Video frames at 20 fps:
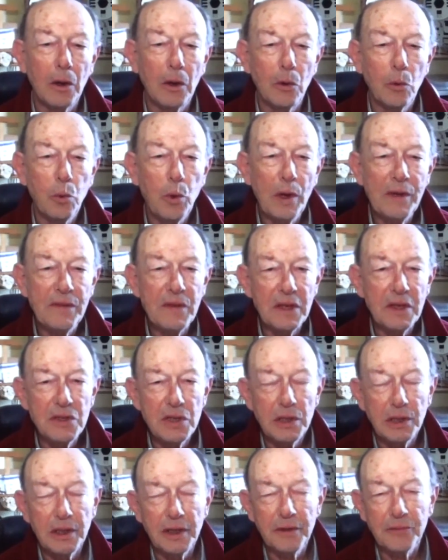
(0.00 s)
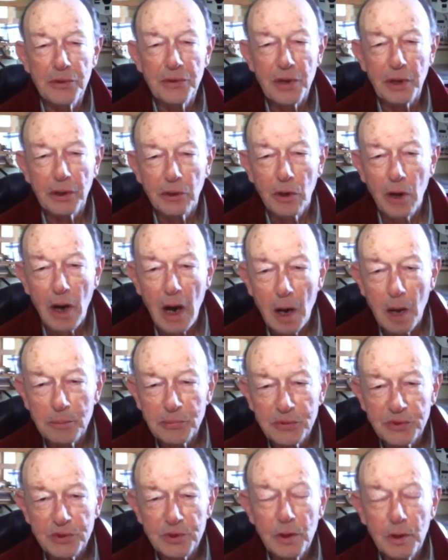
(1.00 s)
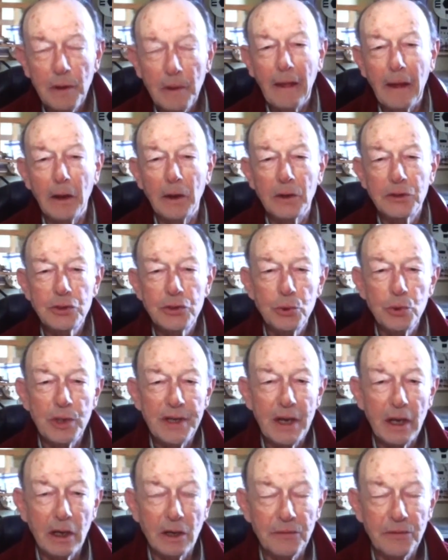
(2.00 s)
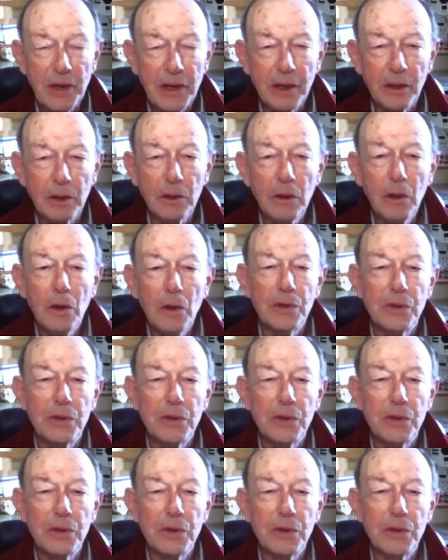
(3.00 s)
when they deliver their crops to an elevator.